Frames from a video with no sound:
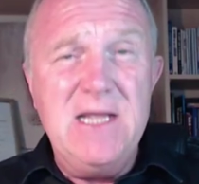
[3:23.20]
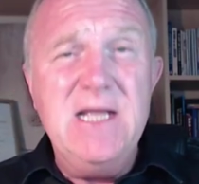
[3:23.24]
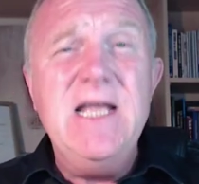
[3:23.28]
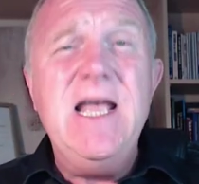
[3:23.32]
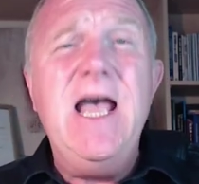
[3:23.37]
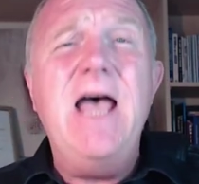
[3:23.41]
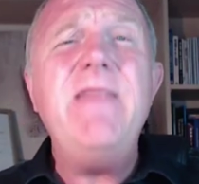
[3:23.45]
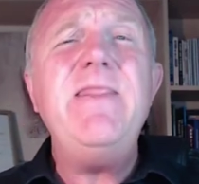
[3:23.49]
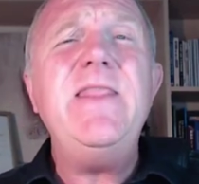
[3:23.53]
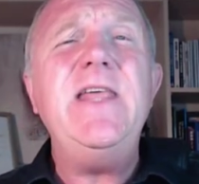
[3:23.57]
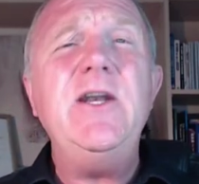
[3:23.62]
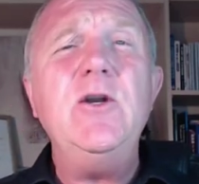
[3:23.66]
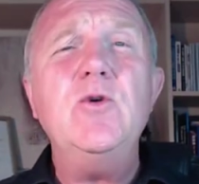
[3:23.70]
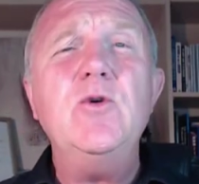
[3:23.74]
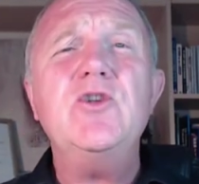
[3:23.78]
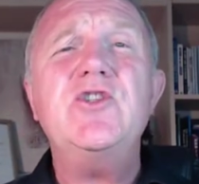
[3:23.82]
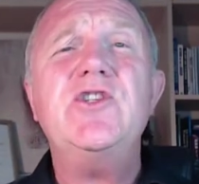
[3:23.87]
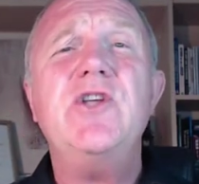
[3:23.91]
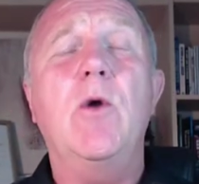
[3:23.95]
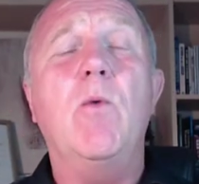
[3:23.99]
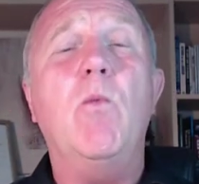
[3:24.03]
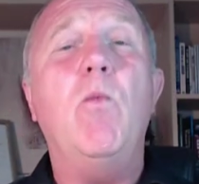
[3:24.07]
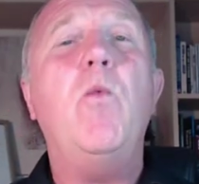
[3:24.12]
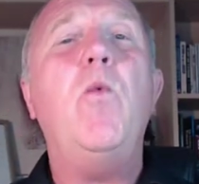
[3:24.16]
And then
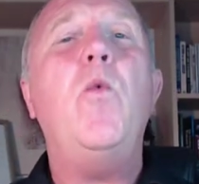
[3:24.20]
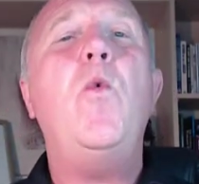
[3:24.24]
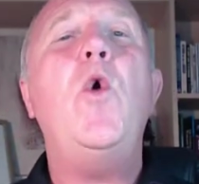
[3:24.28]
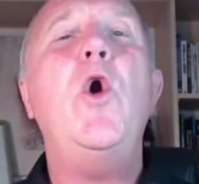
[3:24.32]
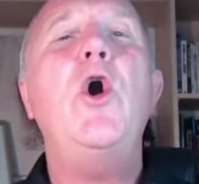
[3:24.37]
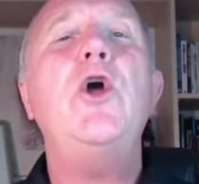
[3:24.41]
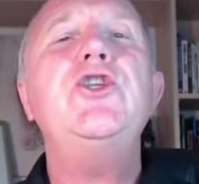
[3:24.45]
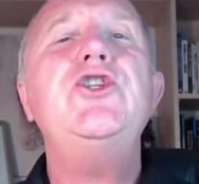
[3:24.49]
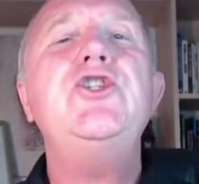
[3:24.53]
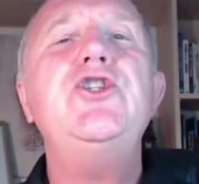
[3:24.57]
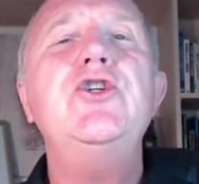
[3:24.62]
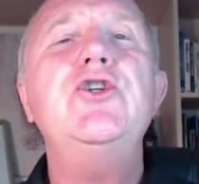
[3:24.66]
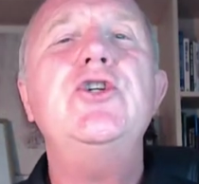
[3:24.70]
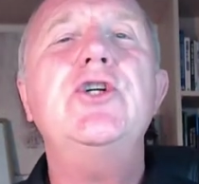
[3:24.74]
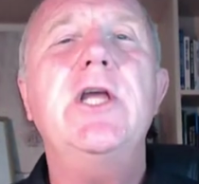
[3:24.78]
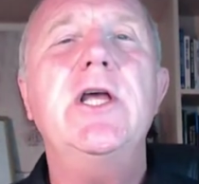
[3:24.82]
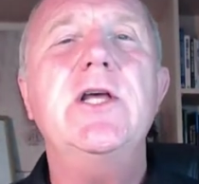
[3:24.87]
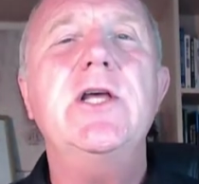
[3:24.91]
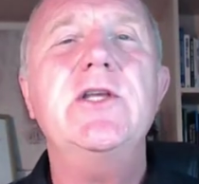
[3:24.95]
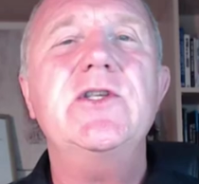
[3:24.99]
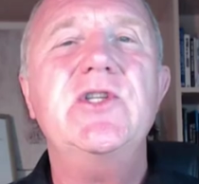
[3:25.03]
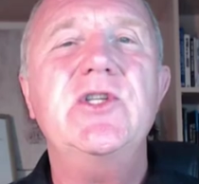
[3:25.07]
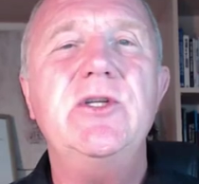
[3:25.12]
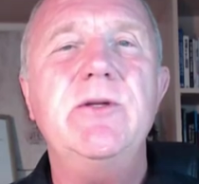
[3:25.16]
also, what's your
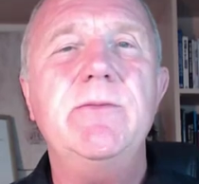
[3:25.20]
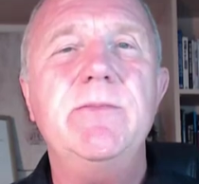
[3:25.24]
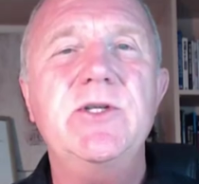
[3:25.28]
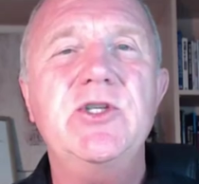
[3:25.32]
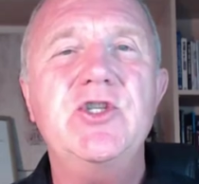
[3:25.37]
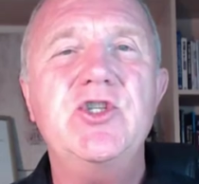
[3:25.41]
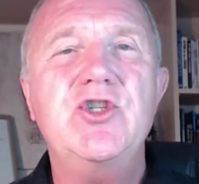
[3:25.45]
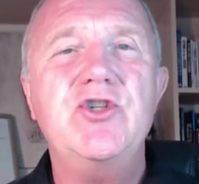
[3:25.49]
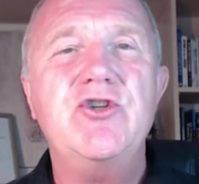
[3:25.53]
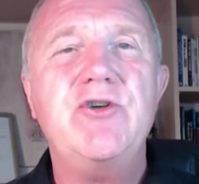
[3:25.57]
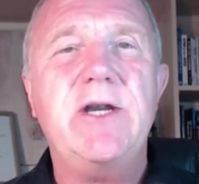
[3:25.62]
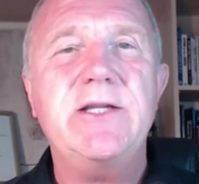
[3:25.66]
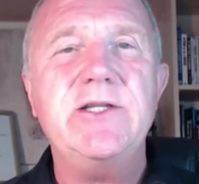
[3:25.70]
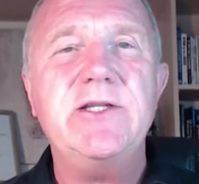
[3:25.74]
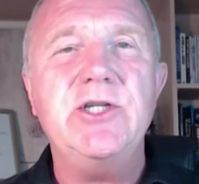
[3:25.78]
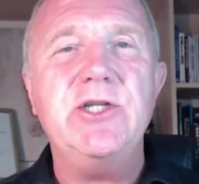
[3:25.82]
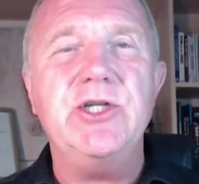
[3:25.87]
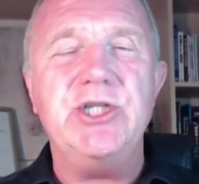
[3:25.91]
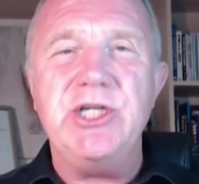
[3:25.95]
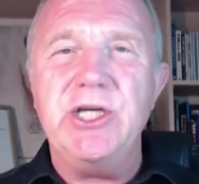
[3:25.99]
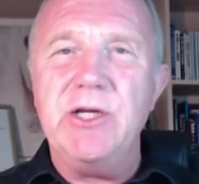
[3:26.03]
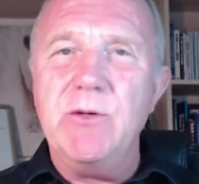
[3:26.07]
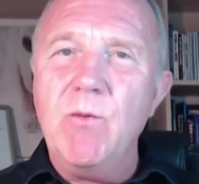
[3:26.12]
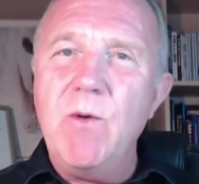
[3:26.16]
customer's
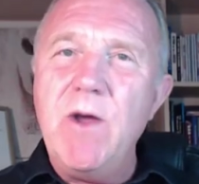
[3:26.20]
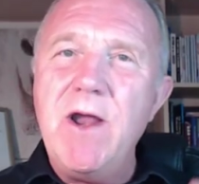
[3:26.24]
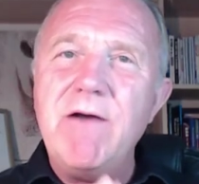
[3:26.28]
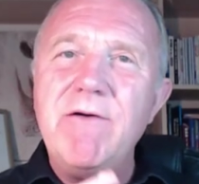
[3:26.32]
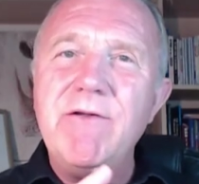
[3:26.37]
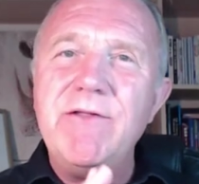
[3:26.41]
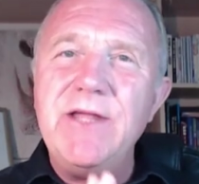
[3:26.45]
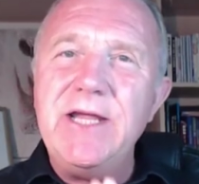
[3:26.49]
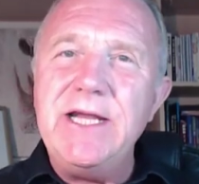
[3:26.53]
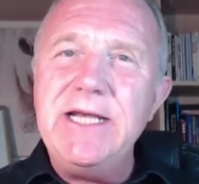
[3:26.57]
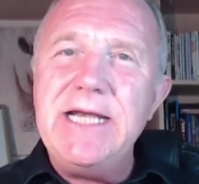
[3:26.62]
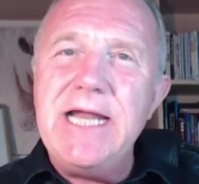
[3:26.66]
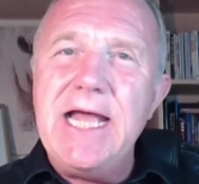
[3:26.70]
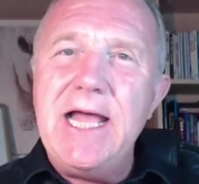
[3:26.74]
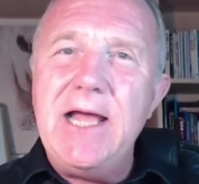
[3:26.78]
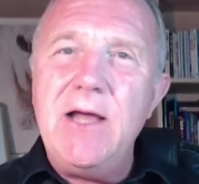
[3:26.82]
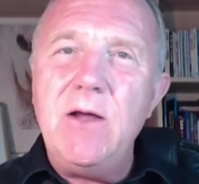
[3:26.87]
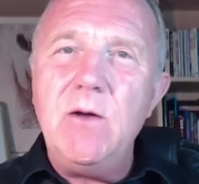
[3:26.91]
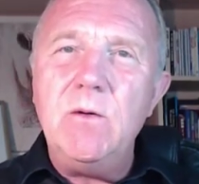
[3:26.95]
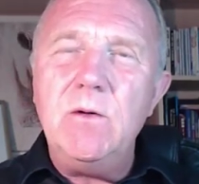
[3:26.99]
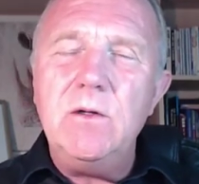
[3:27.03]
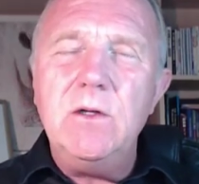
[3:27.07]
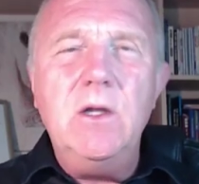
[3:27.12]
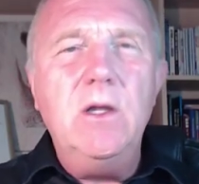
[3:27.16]
strategy? Where are they
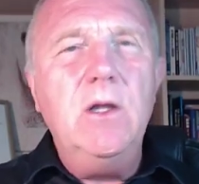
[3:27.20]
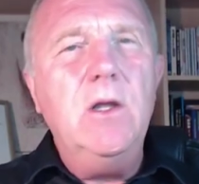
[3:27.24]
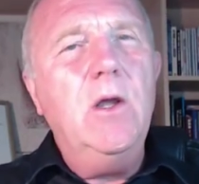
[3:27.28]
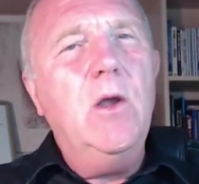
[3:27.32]
now?